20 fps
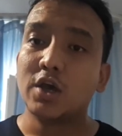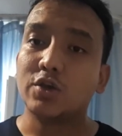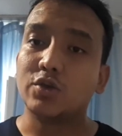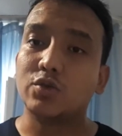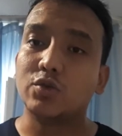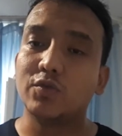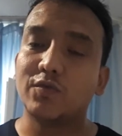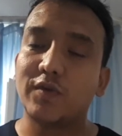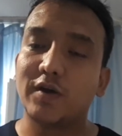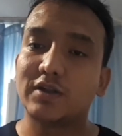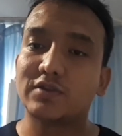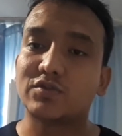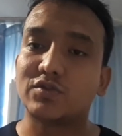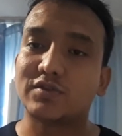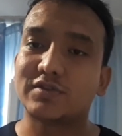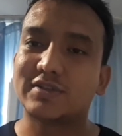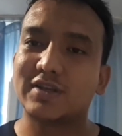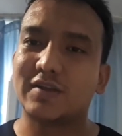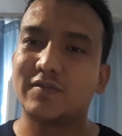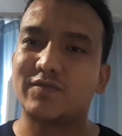you felt
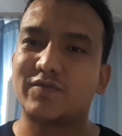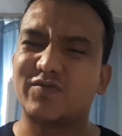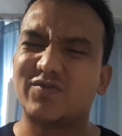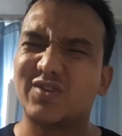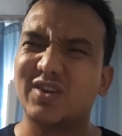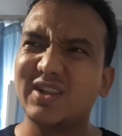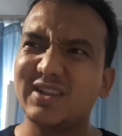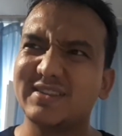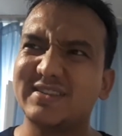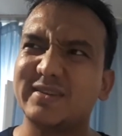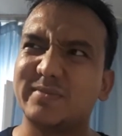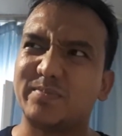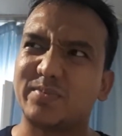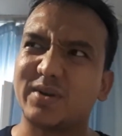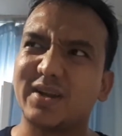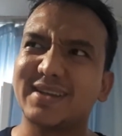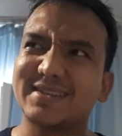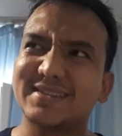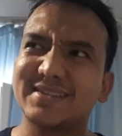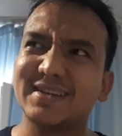yourself really
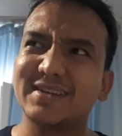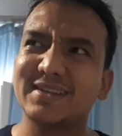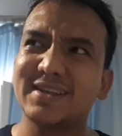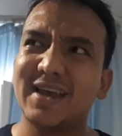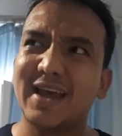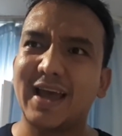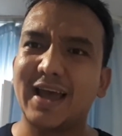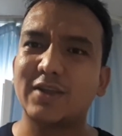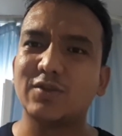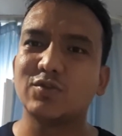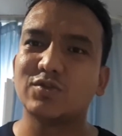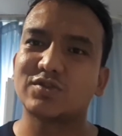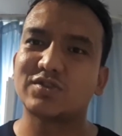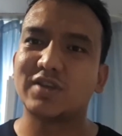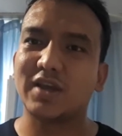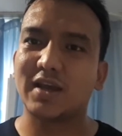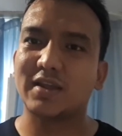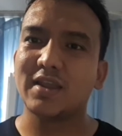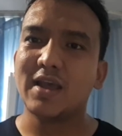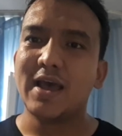depressed and you
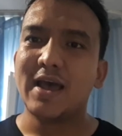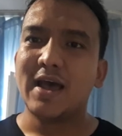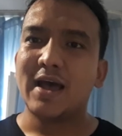said,